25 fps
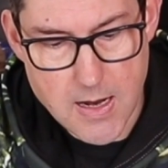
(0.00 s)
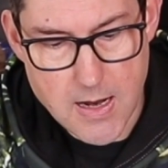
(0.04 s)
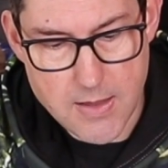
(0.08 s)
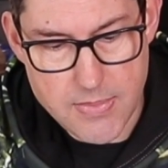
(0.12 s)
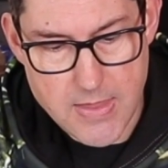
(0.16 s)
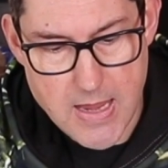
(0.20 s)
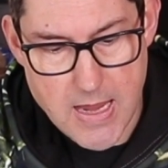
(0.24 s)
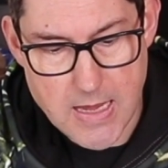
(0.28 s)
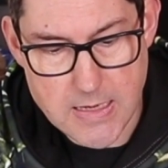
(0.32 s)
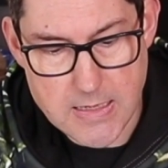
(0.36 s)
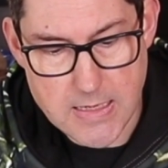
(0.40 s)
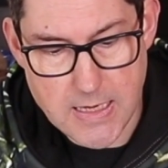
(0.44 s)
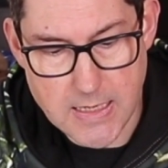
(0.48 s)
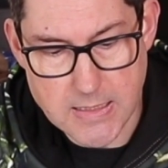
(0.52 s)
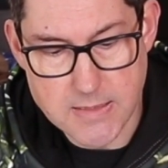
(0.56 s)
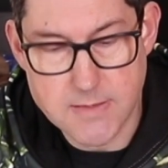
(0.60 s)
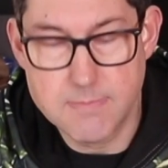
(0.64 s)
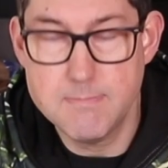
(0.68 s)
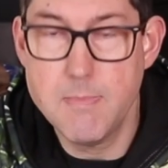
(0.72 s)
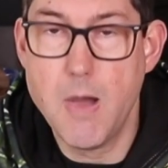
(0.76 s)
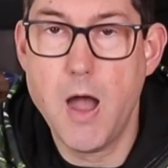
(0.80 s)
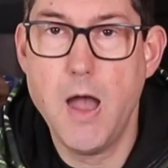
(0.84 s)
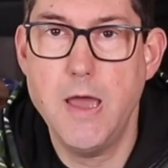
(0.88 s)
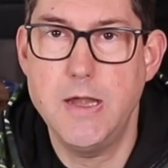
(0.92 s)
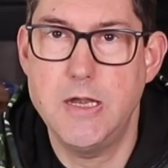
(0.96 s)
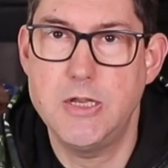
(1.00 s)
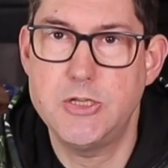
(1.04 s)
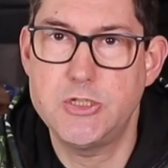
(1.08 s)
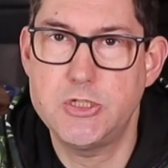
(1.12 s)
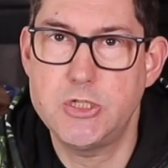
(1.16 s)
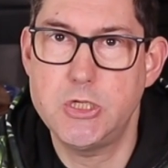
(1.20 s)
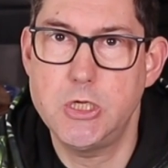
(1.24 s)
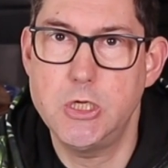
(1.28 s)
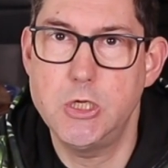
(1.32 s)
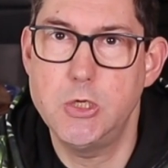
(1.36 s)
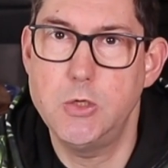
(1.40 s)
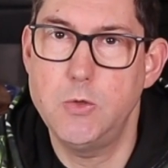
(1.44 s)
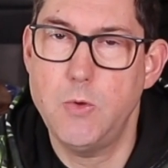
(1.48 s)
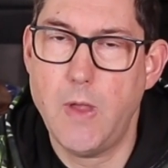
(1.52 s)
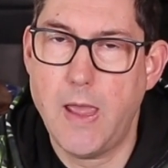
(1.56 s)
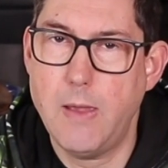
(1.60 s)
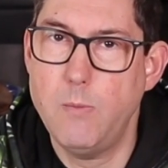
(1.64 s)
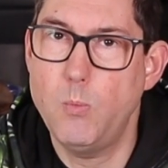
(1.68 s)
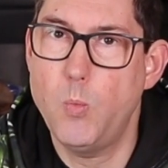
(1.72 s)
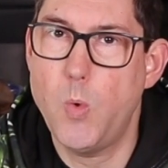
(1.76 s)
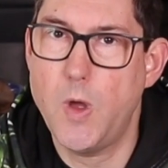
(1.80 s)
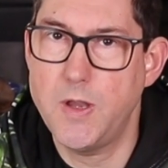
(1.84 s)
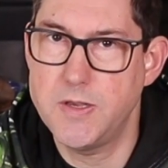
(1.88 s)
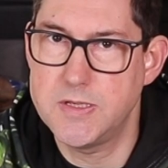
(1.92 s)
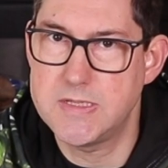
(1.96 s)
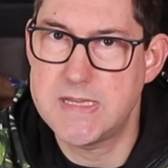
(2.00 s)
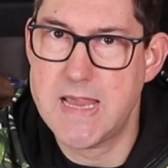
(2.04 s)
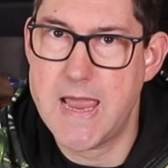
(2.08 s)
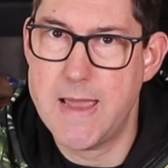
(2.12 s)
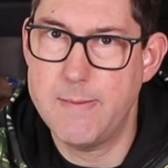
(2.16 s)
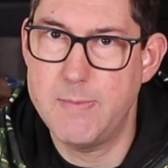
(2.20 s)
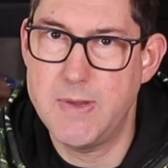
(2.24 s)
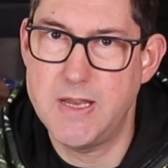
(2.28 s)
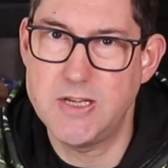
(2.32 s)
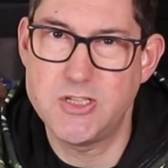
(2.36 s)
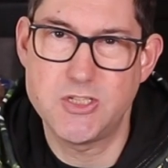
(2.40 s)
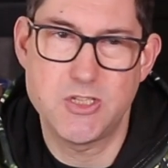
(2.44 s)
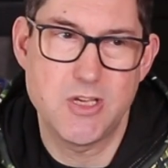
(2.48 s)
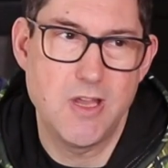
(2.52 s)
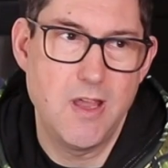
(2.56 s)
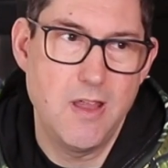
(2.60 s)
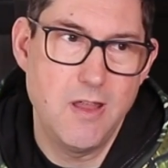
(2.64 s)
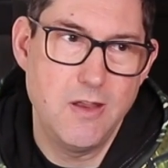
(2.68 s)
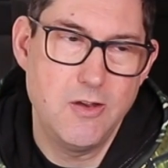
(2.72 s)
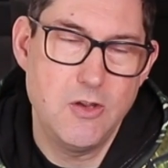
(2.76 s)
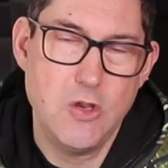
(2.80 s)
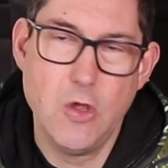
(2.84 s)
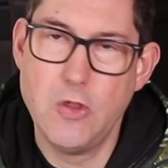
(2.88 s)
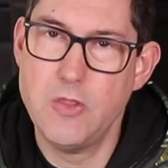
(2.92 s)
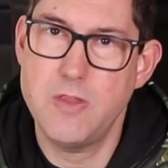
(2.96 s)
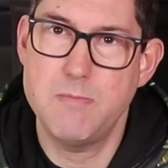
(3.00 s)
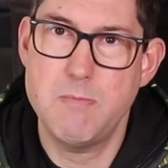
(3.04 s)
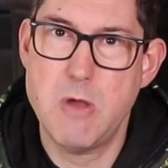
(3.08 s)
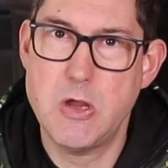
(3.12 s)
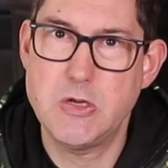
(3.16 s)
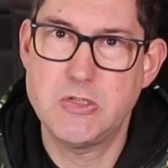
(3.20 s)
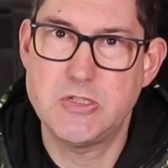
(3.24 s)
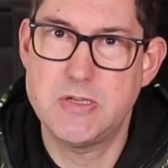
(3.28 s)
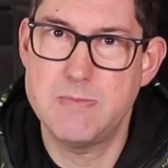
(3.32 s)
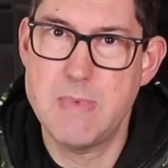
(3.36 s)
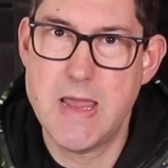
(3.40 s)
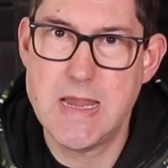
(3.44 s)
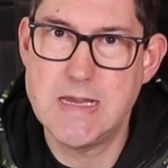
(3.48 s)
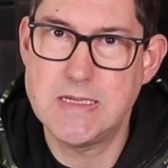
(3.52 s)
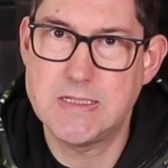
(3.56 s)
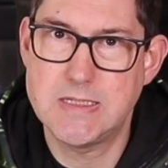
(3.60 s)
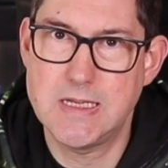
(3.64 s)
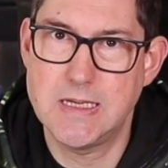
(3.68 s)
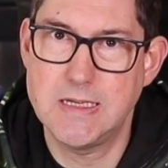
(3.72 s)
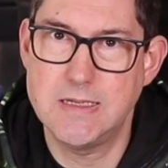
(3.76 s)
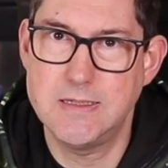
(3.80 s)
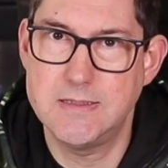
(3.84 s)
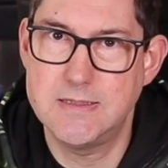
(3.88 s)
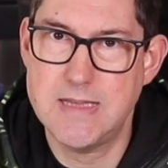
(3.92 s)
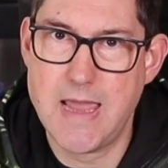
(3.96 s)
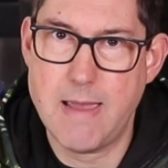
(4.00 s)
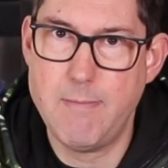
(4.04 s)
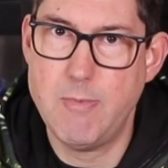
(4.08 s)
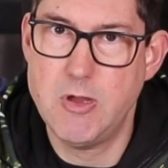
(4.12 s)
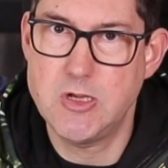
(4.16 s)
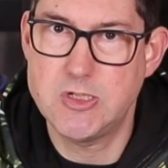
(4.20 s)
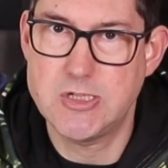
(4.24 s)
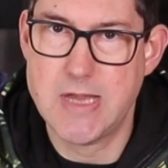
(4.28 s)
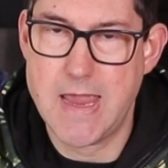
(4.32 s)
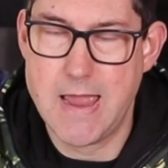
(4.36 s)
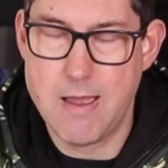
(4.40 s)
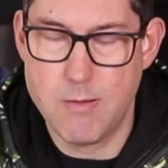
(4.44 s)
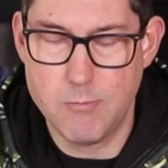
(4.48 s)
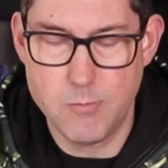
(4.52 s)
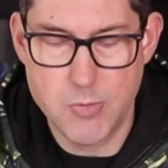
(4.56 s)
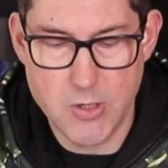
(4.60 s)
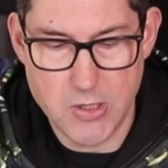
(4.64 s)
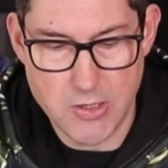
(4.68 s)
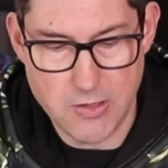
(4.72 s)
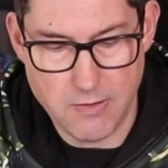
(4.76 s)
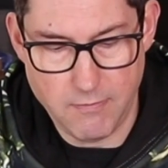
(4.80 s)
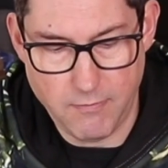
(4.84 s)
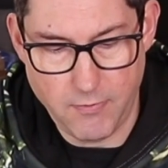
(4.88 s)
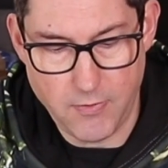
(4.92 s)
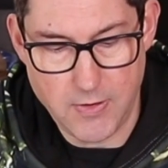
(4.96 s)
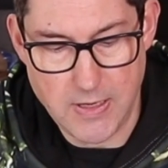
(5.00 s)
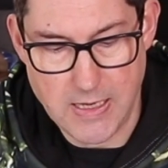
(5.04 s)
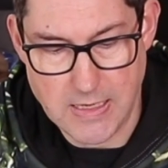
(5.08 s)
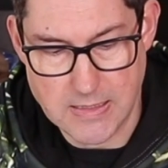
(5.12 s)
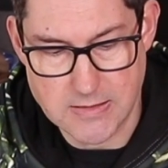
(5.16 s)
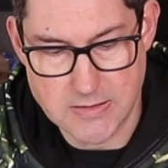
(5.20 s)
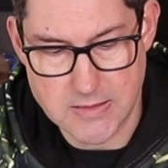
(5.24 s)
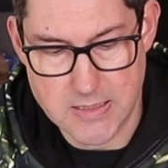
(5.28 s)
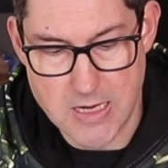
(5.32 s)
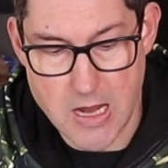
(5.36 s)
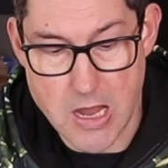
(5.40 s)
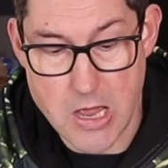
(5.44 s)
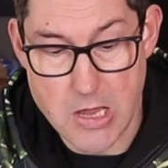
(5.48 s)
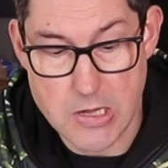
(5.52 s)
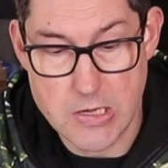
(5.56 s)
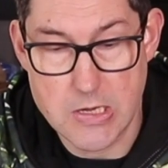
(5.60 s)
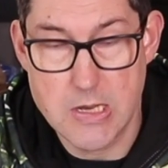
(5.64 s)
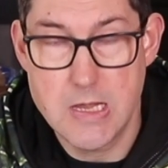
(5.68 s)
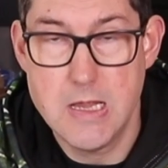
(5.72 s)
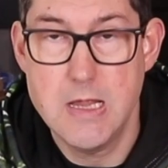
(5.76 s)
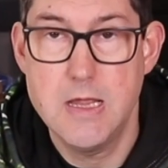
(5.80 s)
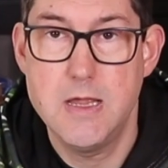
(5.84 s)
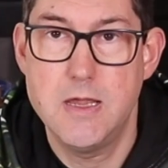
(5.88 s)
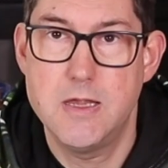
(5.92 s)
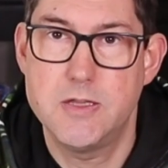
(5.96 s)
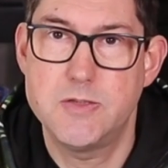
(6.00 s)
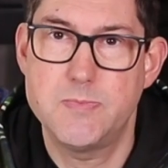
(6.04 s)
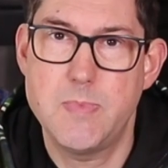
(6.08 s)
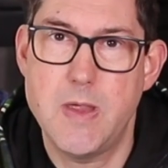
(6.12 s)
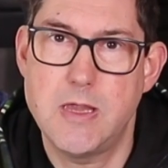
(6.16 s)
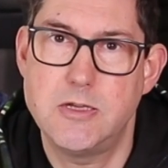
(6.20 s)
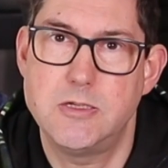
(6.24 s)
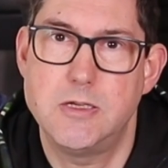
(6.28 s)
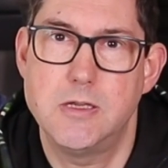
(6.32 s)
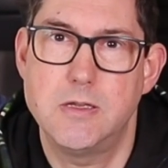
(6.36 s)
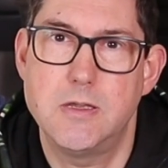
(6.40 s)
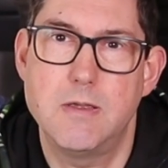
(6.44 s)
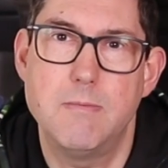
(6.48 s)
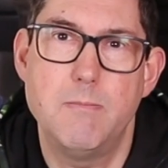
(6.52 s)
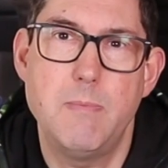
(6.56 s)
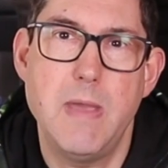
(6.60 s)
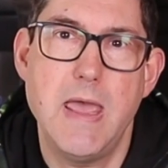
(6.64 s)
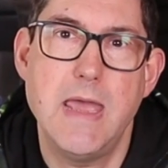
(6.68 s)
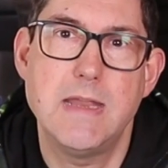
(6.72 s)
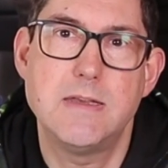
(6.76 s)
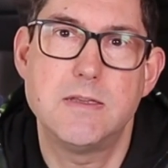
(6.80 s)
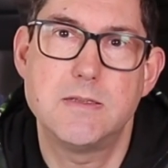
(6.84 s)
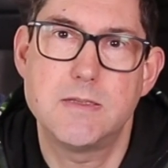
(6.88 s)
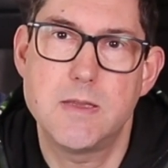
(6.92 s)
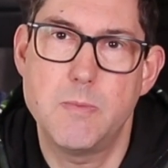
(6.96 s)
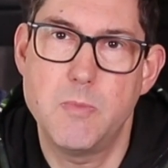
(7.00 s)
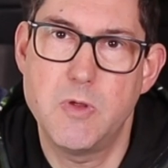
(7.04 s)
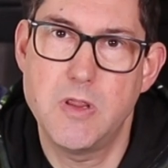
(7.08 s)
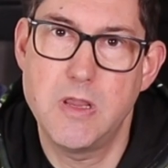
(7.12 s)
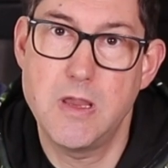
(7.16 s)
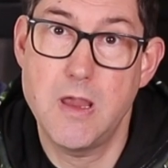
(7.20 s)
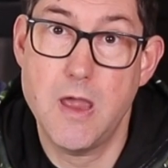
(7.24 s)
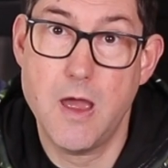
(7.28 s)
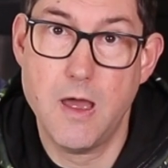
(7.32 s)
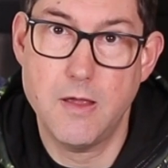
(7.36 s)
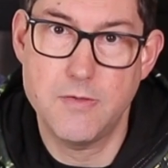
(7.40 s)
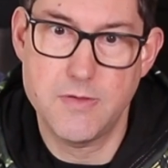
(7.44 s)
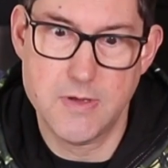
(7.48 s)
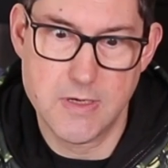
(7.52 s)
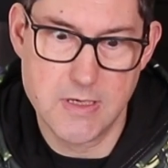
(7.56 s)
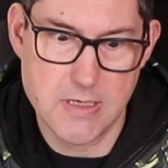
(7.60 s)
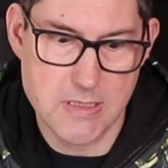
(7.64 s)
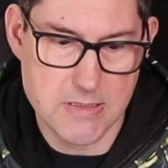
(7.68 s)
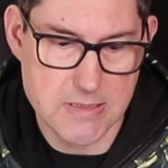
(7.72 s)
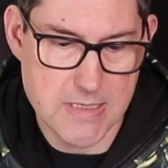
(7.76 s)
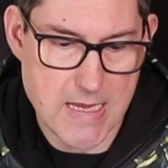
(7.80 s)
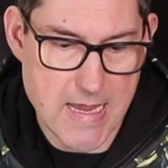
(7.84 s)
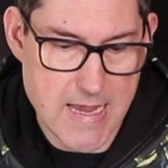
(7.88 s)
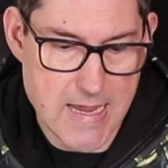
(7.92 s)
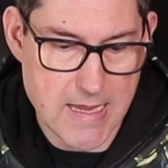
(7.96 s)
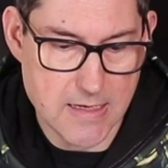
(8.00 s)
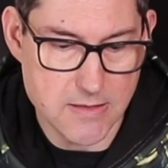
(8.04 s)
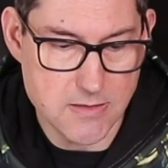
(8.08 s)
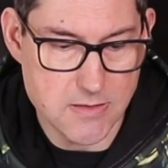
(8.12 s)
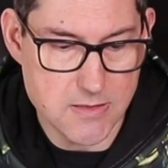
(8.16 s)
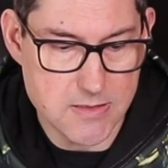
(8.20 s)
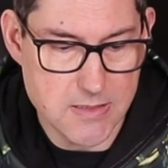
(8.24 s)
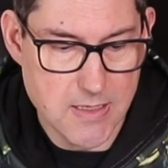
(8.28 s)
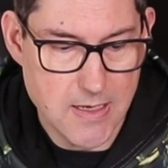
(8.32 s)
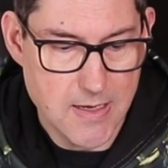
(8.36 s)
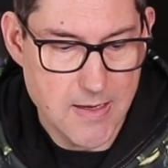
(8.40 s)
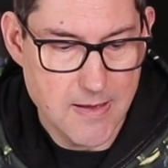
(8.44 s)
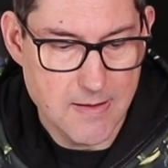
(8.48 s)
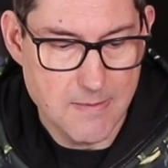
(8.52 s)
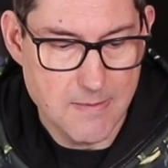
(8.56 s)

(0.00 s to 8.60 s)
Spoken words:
And then it's -2 and 1 damage. Not the most amazing damage output for his gun, especially compared to some of the other Catans.